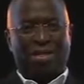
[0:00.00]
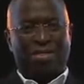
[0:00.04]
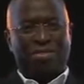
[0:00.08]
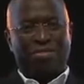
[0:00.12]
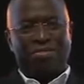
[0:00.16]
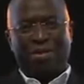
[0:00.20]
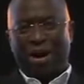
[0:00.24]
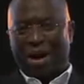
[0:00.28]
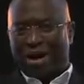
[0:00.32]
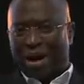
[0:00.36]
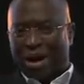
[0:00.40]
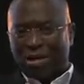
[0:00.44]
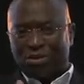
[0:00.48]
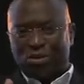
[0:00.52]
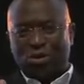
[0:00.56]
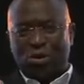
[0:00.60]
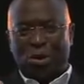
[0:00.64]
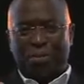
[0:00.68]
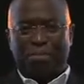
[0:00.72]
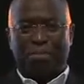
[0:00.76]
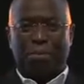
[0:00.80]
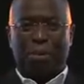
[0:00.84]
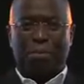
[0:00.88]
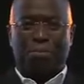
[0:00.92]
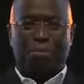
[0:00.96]
There are
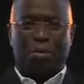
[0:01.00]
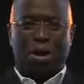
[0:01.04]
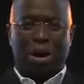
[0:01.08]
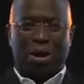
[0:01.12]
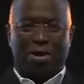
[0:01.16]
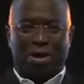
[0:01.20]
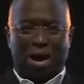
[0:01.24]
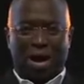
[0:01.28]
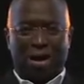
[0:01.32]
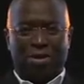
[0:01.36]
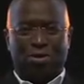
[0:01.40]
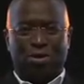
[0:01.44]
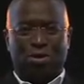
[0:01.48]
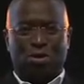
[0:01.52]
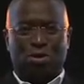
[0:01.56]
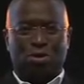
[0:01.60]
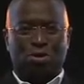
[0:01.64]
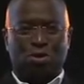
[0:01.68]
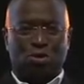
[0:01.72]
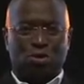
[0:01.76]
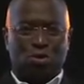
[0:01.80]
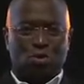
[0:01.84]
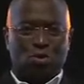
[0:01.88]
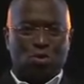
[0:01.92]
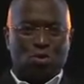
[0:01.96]
some people around
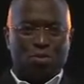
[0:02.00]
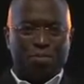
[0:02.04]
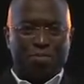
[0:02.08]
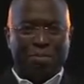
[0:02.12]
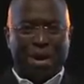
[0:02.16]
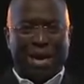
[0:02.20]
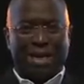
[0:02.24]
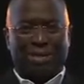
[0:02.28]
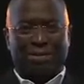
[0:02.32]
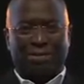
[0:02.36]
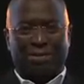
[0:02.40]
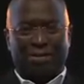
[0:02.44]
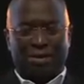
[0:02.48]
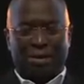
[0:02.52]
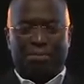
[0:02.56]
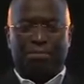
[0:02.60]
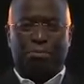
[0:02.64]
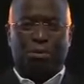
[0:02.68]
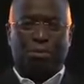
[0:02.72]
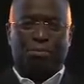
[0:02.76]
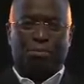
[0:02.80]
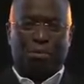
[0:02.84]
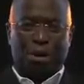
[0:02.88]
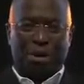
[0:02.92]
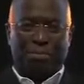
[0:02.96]
us who make
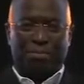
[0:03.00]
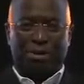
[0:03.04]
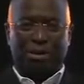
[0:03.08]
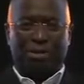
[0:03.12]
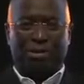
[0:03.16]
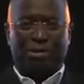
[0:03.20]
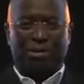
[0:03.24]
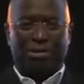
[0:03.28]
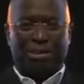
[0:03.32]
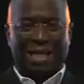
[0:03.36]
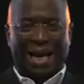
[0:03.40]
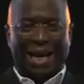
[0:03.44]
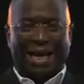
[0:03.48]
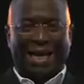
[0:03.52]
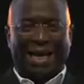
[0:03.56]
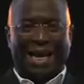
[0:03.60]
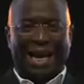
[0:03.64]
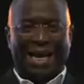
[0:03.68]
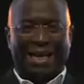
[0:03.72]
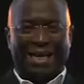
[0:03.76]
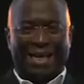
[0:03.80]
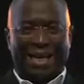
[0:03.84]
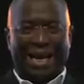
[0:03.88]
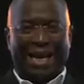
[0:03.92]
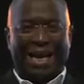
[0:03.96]
simple promises that
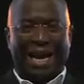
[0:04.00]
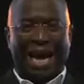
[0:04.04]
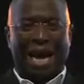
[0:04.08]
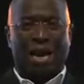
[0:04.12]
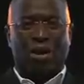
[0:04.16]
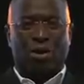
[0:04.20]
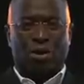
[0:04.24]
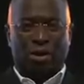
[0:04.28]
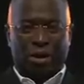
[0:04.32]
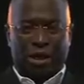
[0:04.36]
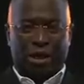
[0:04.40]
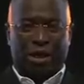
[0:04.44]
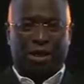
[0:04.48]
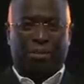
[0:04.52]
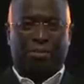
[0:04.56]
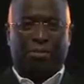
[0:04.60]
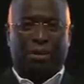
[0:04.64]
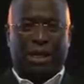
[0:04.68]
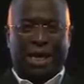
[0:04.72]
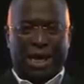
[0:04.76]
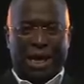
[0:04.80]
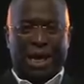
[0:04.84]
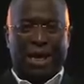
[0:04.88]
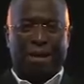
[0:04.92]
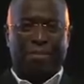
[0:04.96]
they cannot
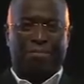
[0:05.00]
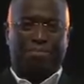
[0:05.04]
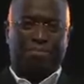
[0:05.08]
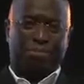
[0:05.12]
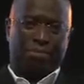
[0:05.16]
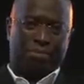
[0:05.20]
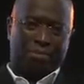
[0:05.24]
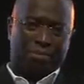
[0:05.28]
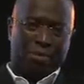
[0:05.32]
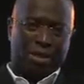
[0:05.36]
keep.